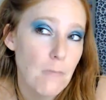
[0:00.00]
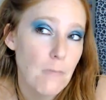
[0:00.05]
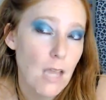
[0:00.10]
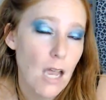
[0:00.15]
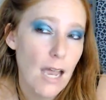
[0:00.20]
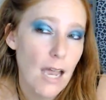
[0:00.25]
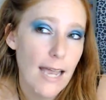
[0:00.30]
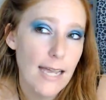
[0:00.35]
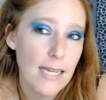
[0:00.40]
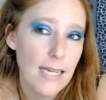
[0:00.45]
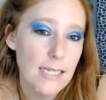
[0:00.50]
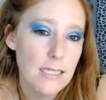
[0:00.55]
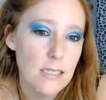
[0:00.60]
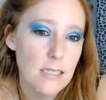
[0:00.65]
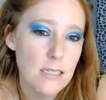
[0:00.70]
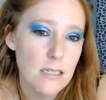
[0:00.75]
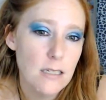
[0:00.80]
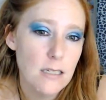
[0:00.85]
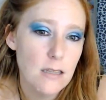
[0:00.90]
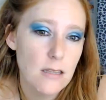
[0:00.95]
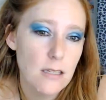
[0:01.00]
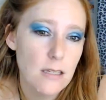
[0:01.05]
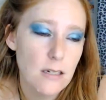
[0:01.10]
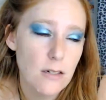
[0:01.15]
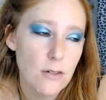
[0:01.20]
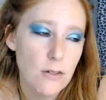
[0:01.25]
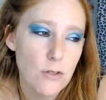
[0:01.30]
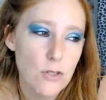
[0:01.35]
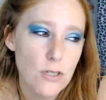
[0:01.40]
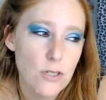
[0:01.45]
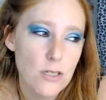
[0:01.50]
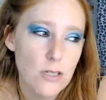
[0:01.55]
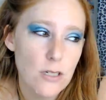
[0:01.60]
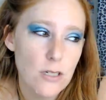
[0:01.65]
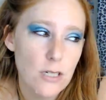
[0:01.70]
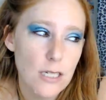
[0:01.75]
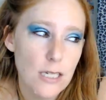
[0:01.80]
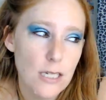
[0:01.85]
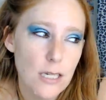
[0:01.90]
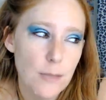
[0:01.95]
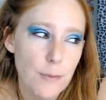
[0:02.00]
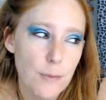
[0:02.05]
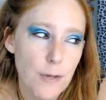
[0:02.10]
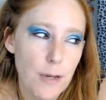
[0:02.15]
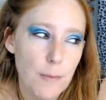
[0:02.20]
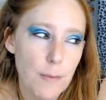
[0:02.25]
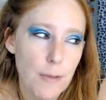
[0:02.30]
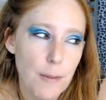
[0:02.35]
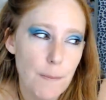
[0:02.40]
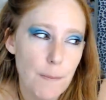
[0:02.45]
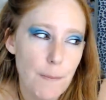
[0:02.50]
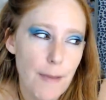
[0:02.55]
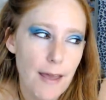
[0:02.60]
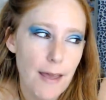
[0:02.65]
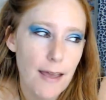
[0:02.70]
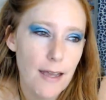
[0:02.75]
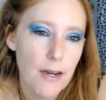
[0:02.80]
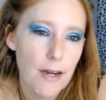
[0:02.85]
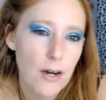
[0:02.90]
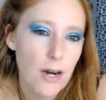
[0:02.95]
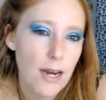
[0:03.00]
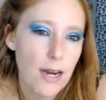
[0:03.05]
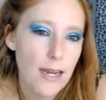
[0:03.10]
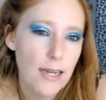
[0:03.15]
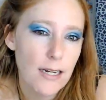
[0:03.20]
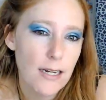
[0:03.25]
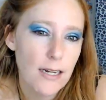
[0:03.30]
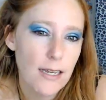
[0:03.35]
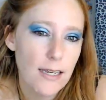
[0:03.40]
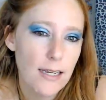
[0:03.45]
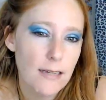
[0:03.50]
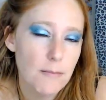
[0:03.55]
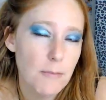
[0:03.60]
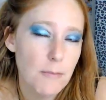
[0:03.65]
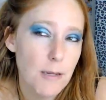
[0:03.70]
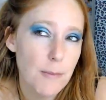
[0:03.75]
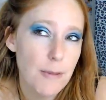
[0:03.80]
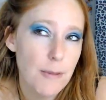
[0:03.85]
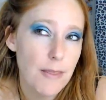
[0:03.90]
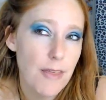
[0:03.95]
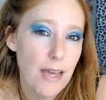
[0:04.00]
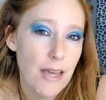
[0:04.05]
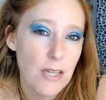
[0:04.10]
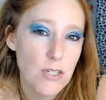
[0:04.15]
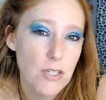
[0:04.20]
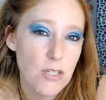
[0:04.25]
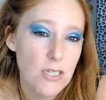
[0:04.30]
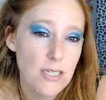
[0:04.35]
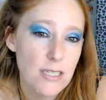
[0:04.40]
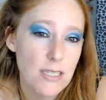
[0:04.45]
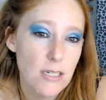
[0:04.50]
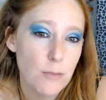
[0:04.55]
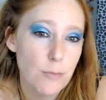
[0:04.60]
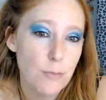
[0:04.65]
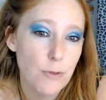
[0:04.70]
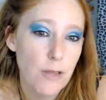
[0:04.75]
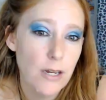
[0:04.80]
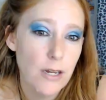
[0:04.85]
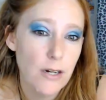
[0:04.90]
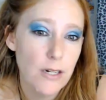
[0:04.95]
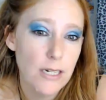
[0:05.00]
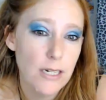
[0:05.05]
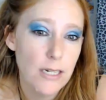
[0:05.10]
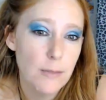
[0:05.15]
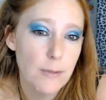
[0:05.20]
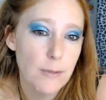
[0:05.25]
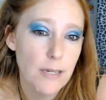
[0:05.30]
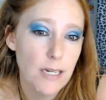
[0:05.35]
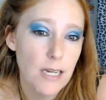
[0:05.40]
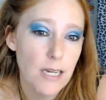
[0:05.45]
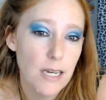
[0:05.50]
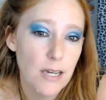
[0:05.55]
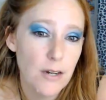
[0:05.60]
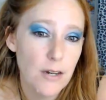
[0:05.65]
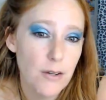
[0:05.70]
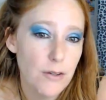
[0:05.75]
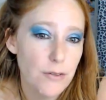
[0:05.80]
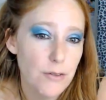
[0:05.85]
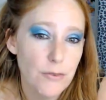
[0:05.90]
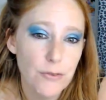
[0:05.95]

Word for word: And they're just going to keep coming back, right? And maybe that's just their polarity, to be a negative,